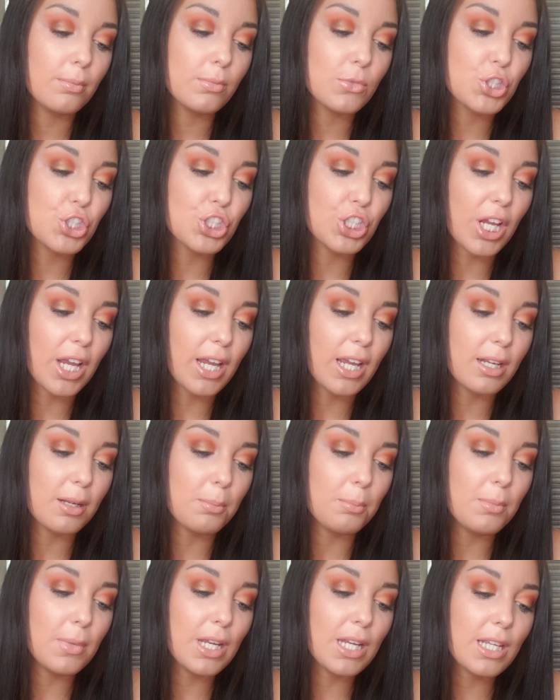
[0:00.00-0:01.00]

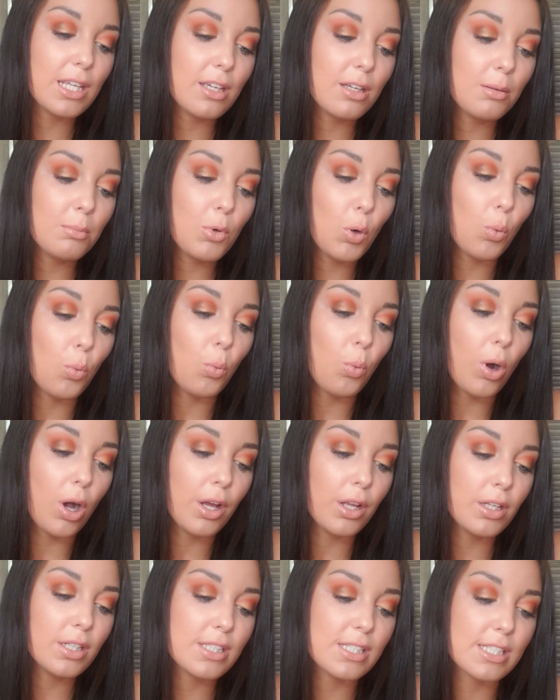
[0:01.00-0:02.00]
shade Medium
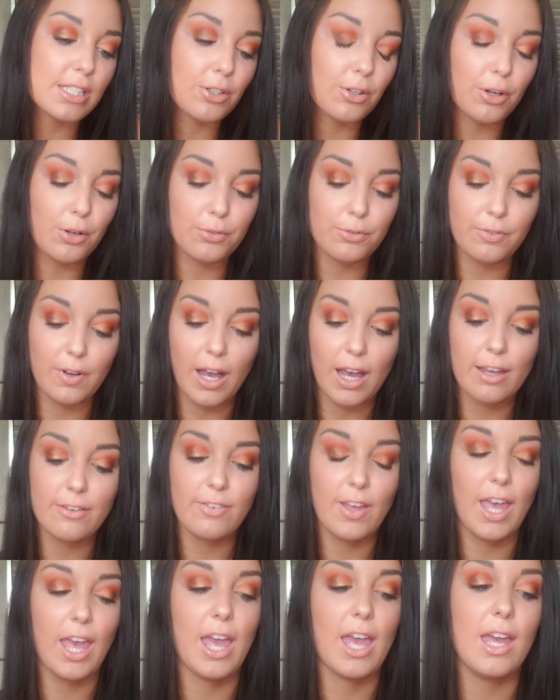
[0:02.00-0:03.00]

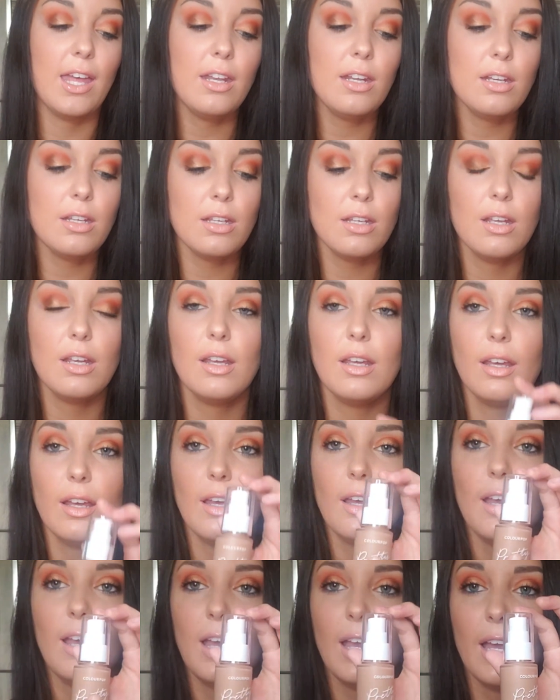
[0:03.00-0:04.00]
105N,
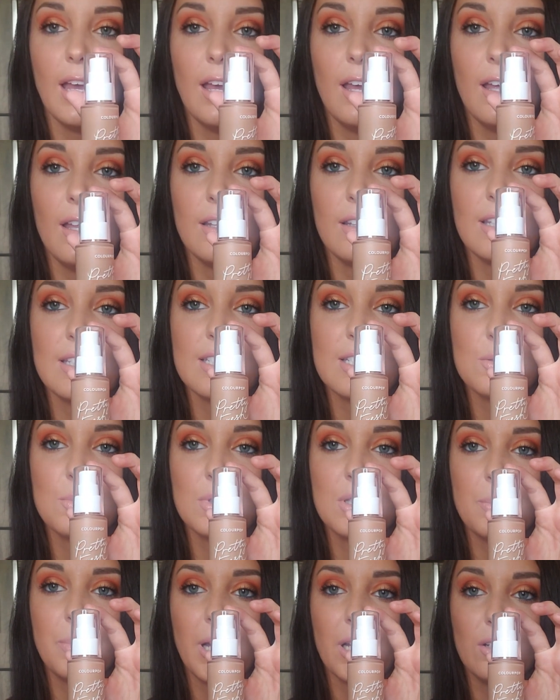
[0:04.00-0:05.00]
and this is
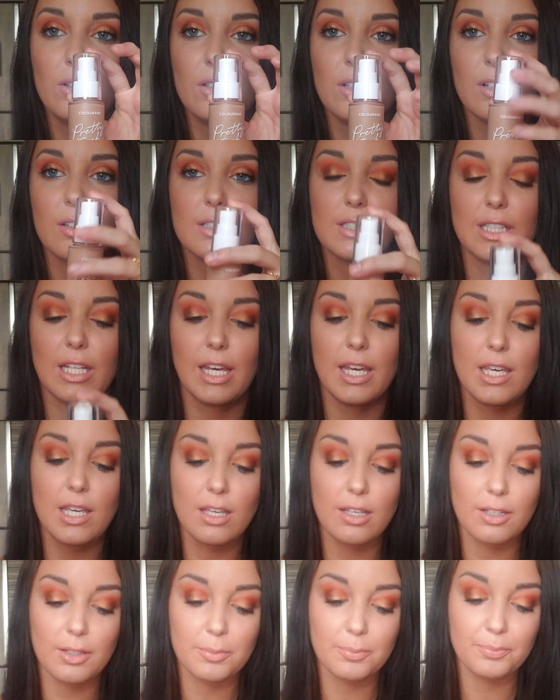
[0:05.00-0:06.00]
what the bottle looks
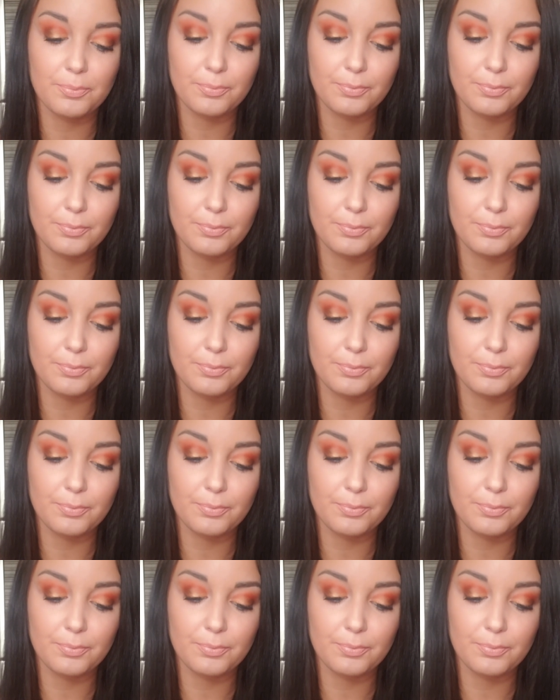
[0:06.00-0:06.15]
like.